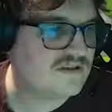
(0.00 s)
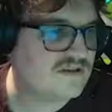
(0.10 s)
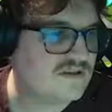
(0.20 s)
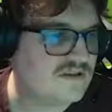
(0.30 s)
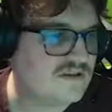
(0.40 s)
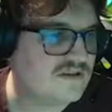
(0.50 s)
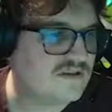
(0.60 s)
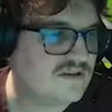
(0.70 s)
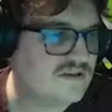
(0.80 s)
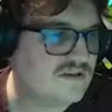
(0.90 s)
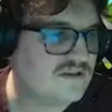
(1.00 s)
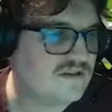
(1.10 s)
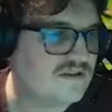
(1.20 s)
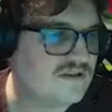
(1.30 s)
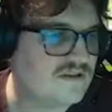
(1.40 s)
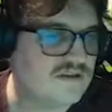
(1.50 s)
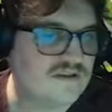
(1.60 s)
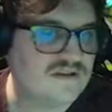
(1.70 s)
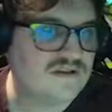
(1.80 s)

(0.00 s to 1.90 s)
[no speech]